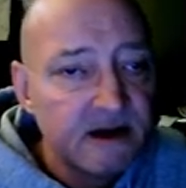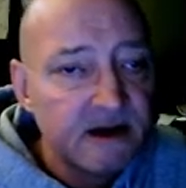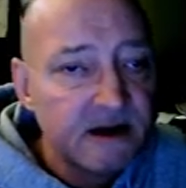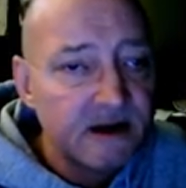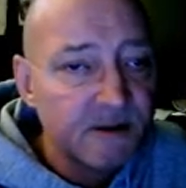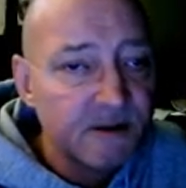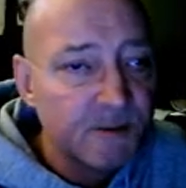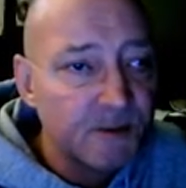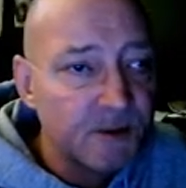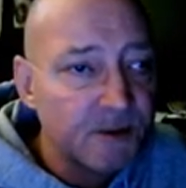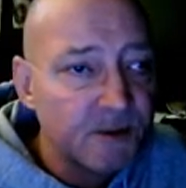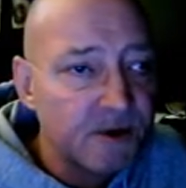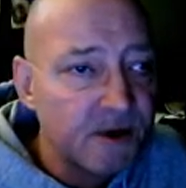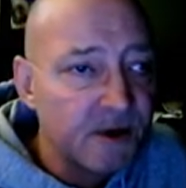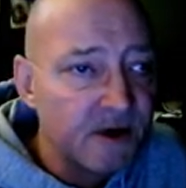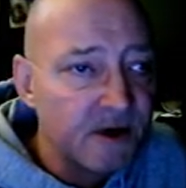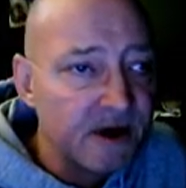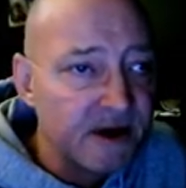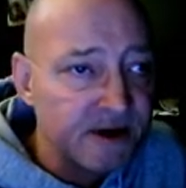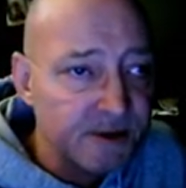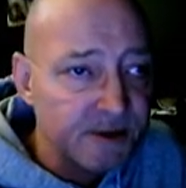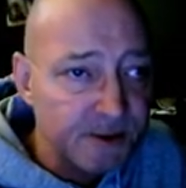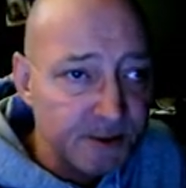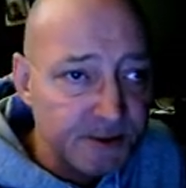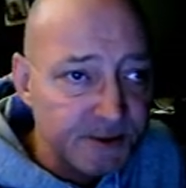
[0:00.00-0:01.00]
we'll go ahead
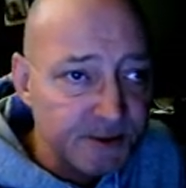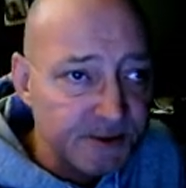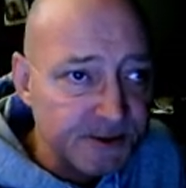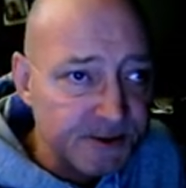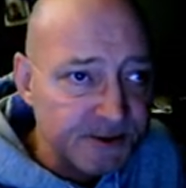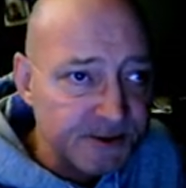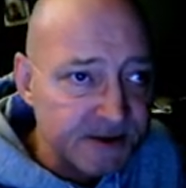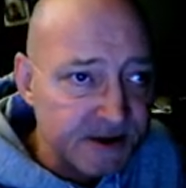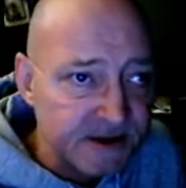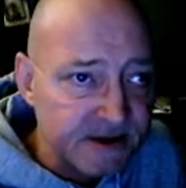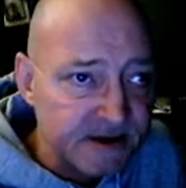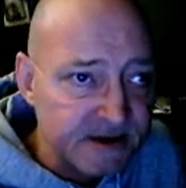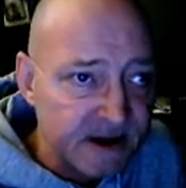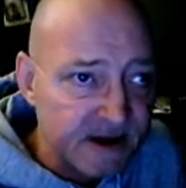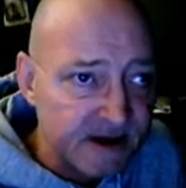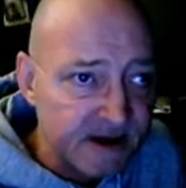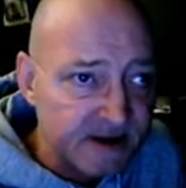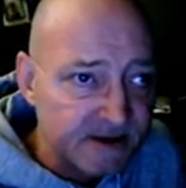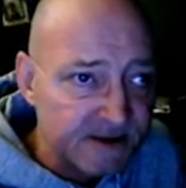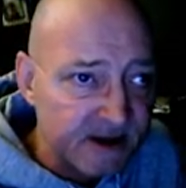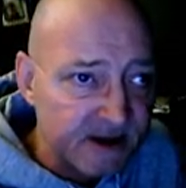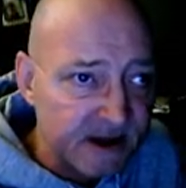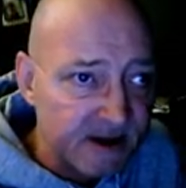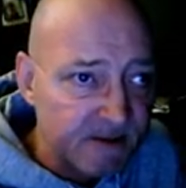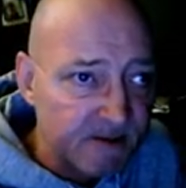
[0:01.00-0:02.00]
and use this as an
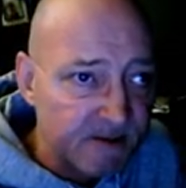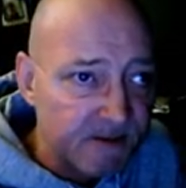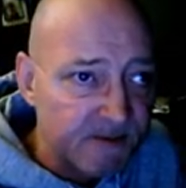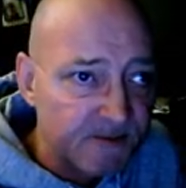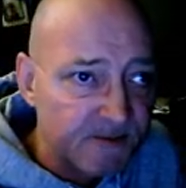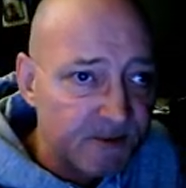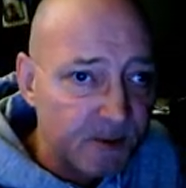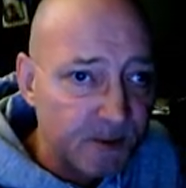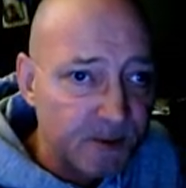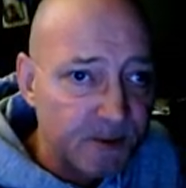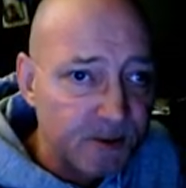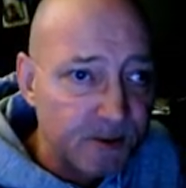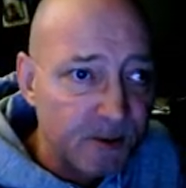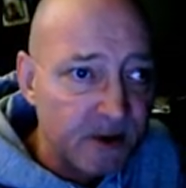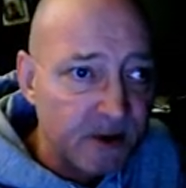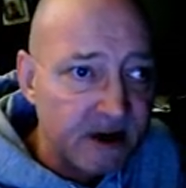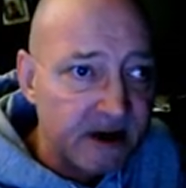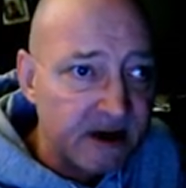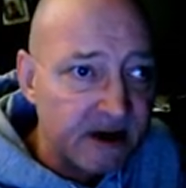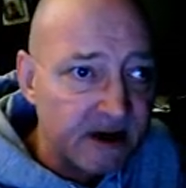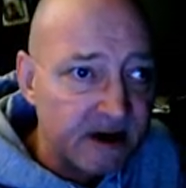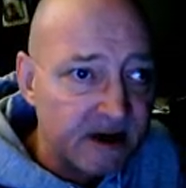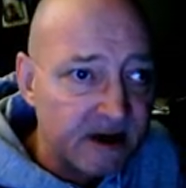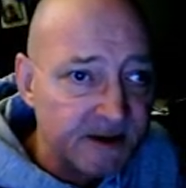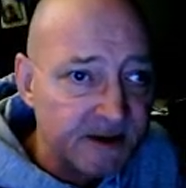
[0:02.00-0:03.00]
example.
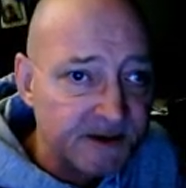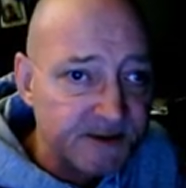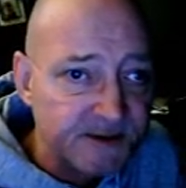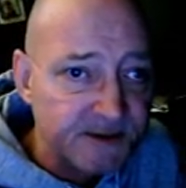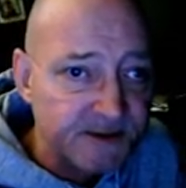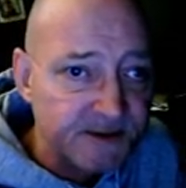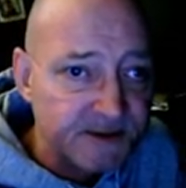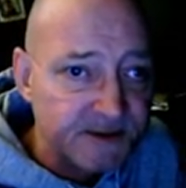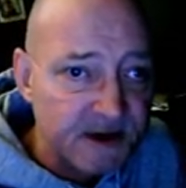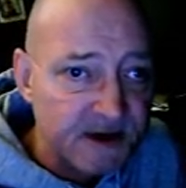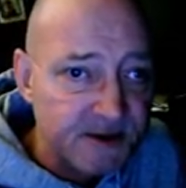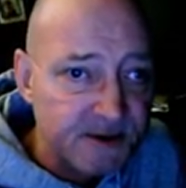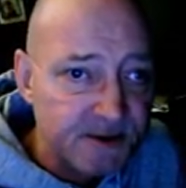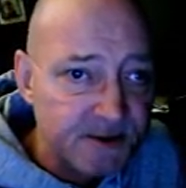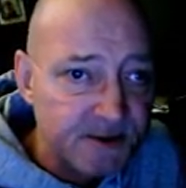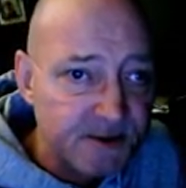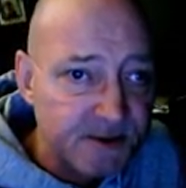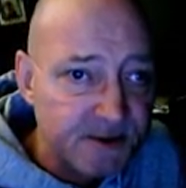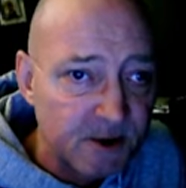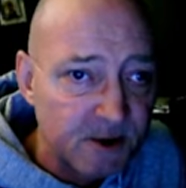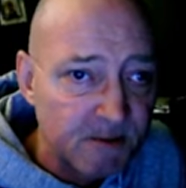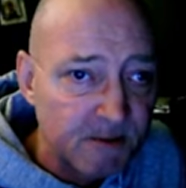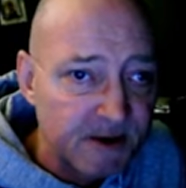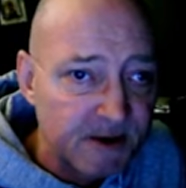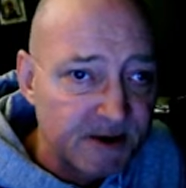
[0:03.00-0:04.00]
429 says I should
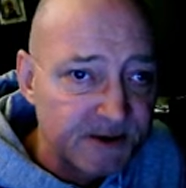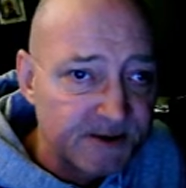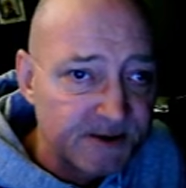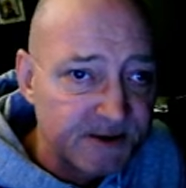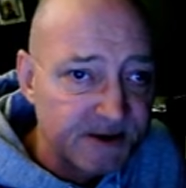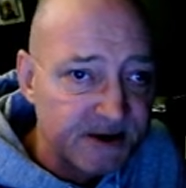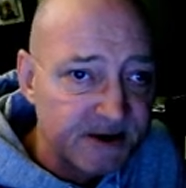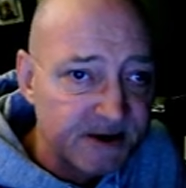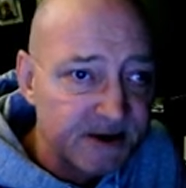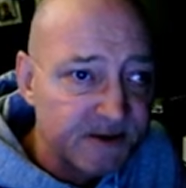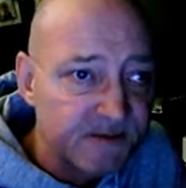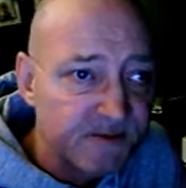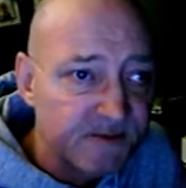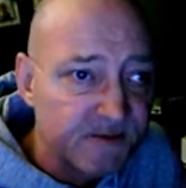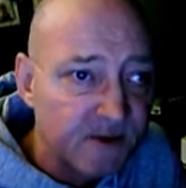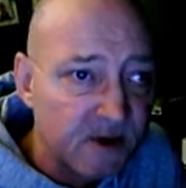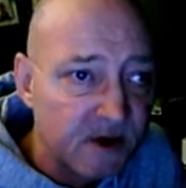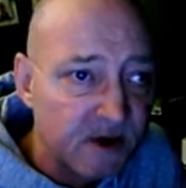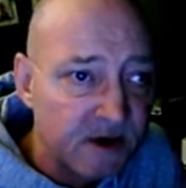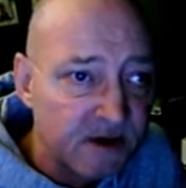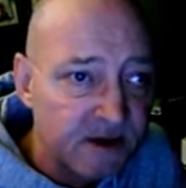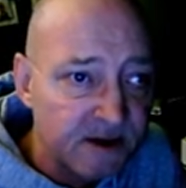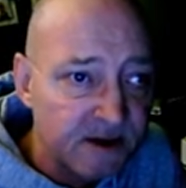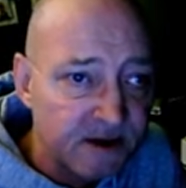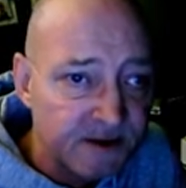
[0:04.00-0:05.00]
start my seeds for
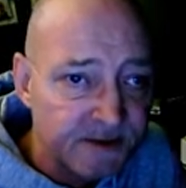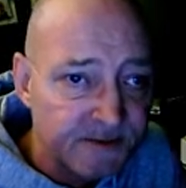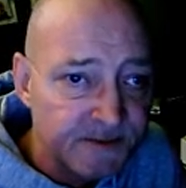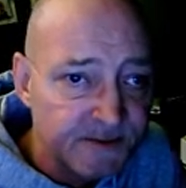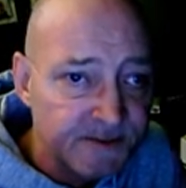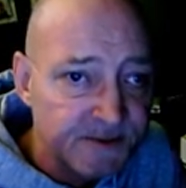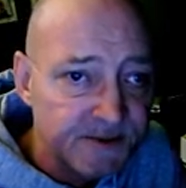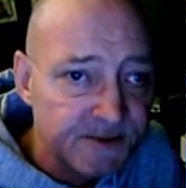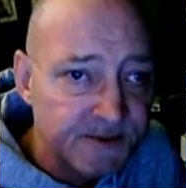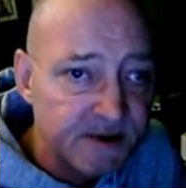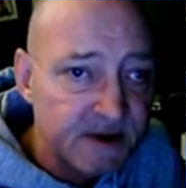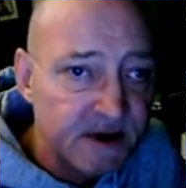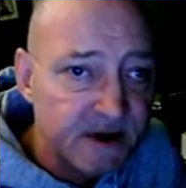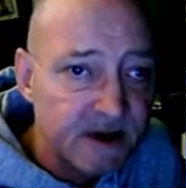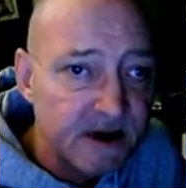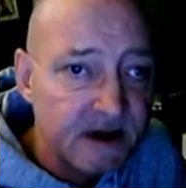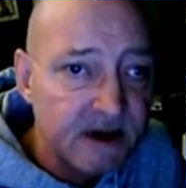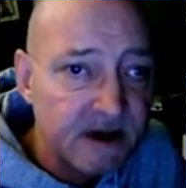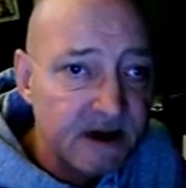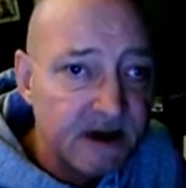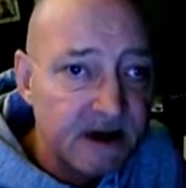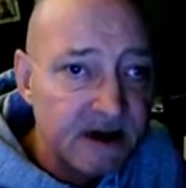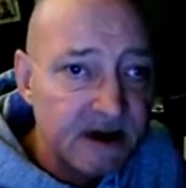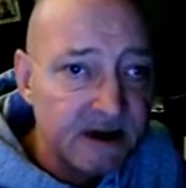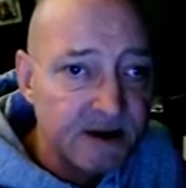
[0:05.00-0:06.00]
onions
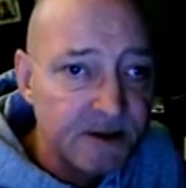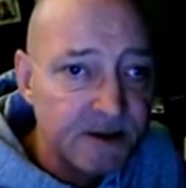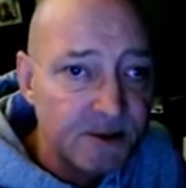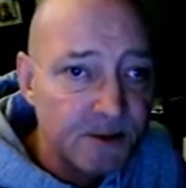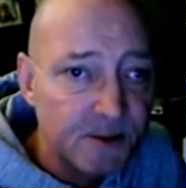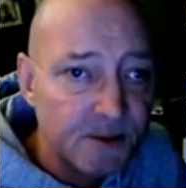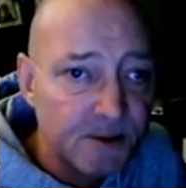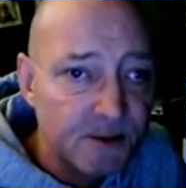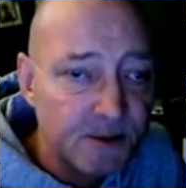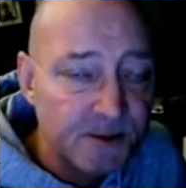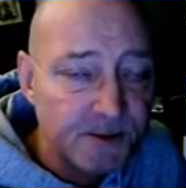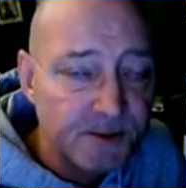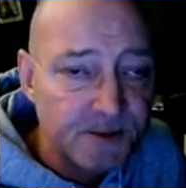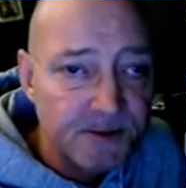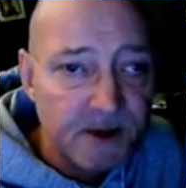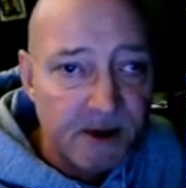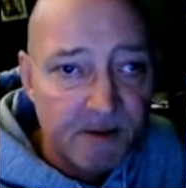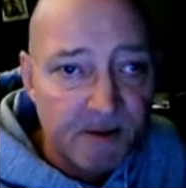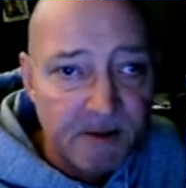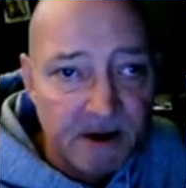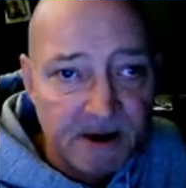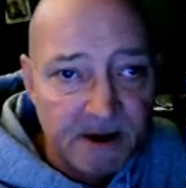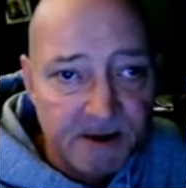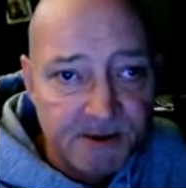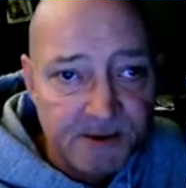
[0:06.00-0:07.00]
indoors
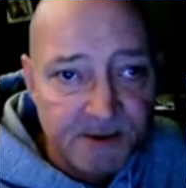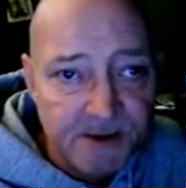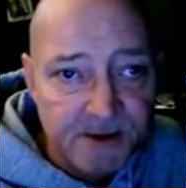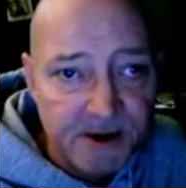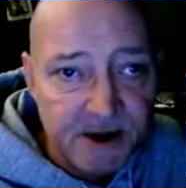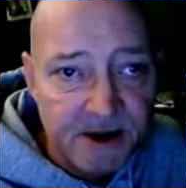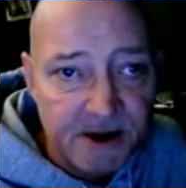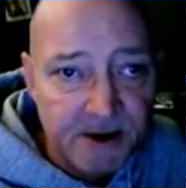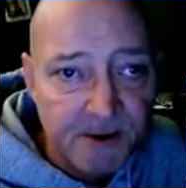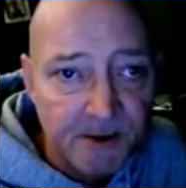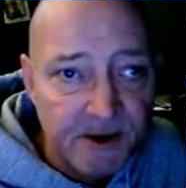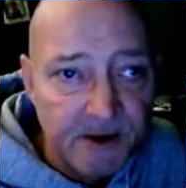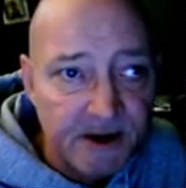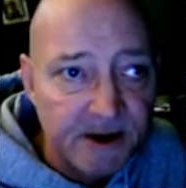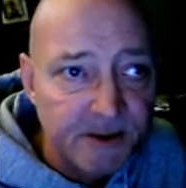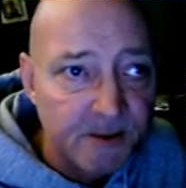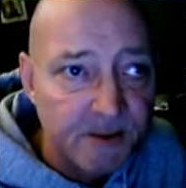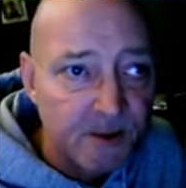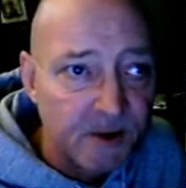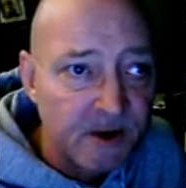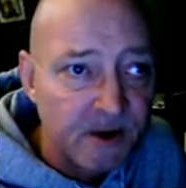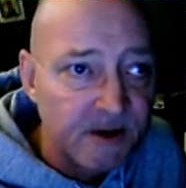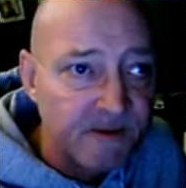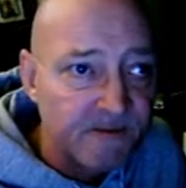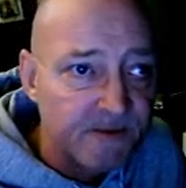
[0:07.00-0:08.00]
around January
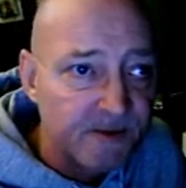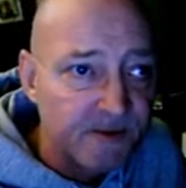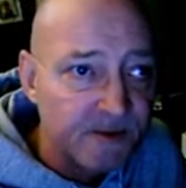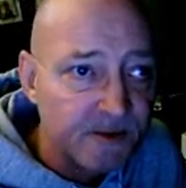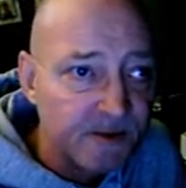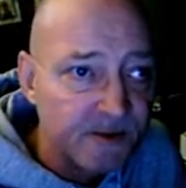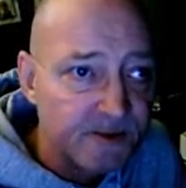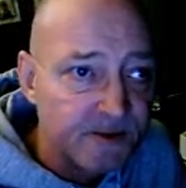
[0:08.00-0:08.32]
21st.